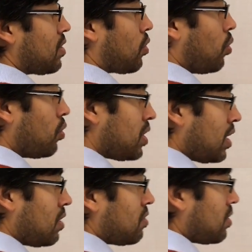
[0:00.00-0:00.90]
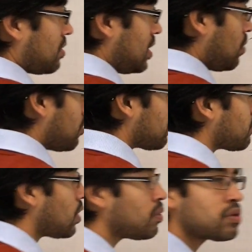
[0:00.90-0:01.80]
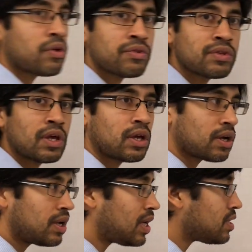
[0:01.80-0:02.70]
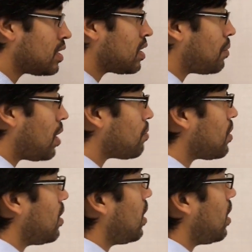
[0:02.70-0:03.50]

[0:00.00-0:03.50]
according to the sequence of codons, connecting them up.